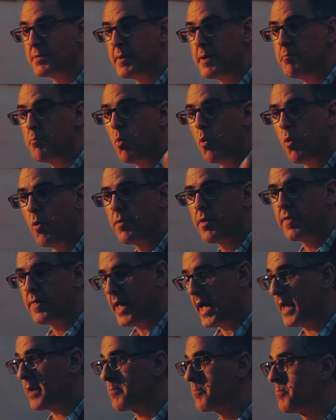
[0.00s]
more than
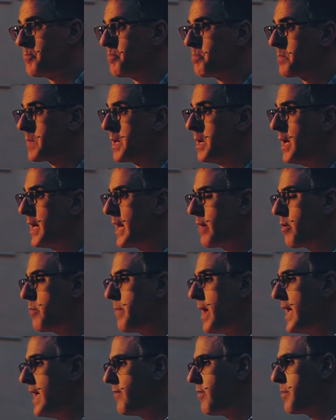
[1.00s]
that. Now, it
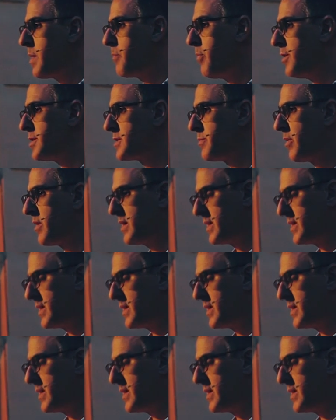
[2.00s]
may even be possible in a